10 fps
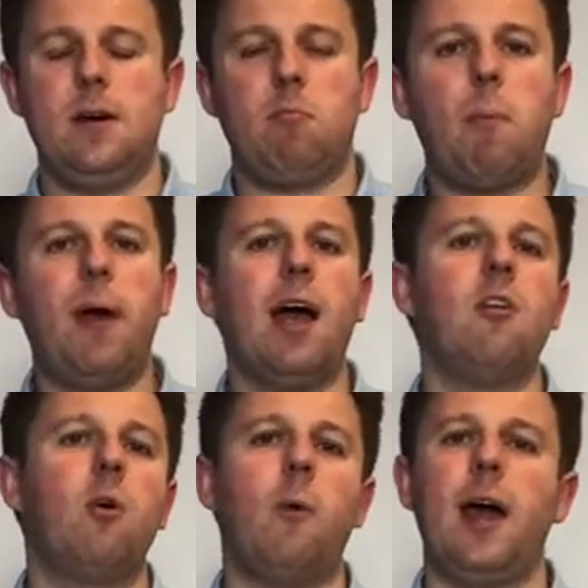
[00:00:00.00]
Prepare
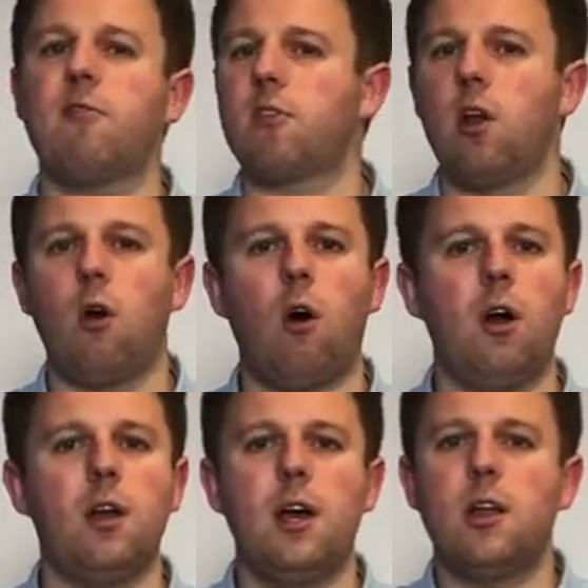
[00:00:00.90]
the way of the
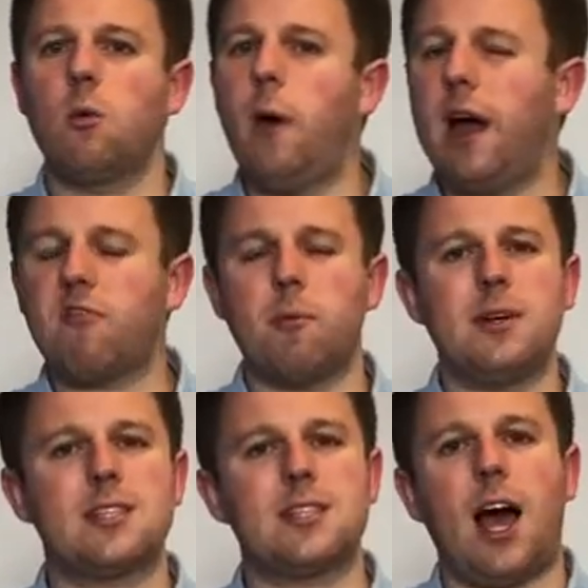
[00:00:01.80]
Lord, the way of the
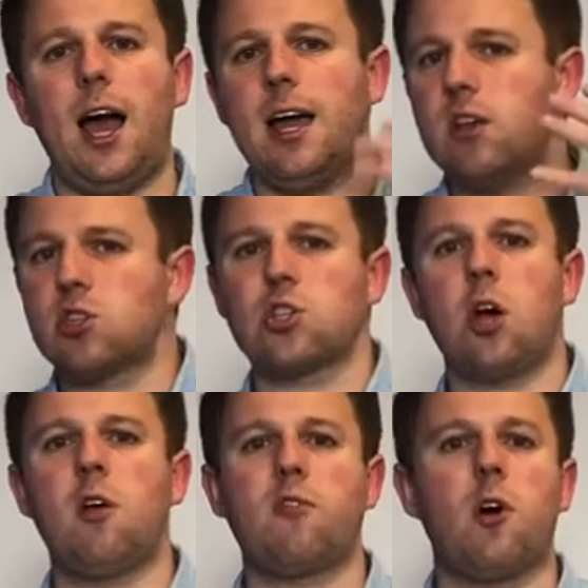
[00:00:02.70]
Messiah, the
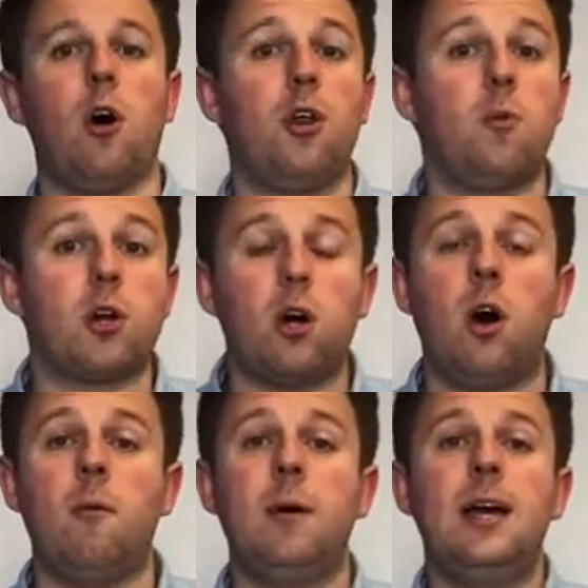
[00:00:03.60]
Son of God, who would
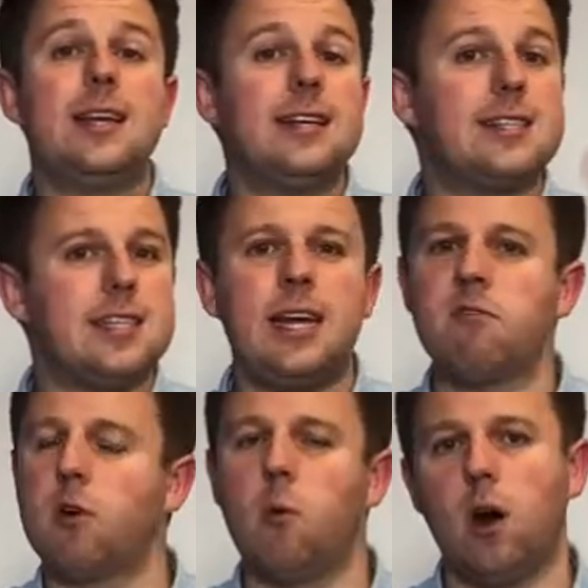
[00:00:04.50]
come to save
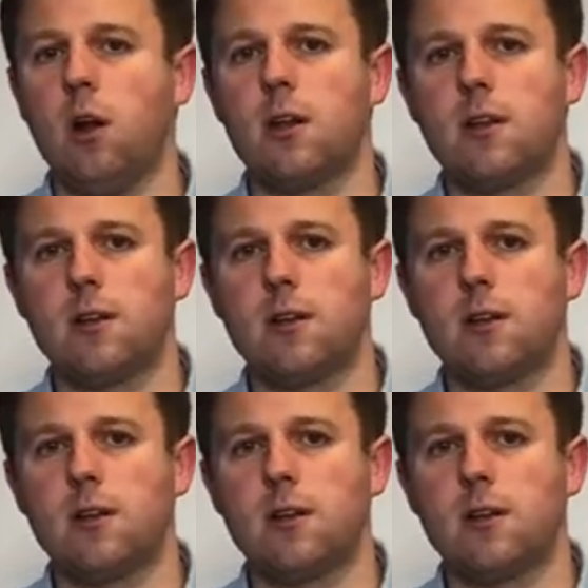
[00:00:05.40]
the world.